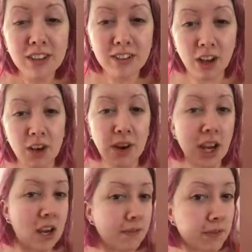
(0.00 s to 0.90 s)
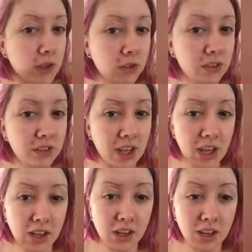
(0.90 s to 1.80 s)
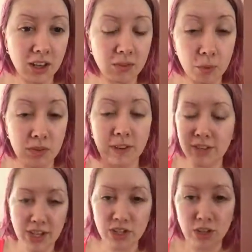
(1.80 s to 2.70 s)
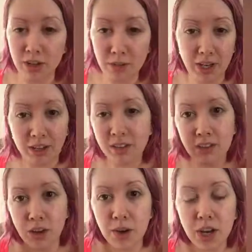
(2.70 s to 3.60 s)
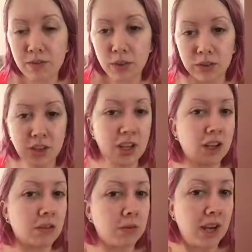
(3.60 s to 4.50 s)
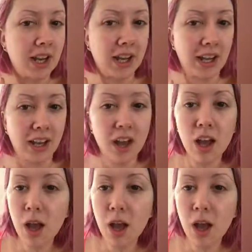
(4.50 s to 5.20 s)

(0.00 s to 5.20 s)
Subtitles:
So if your skin, with foundation I mean, so if your skin is really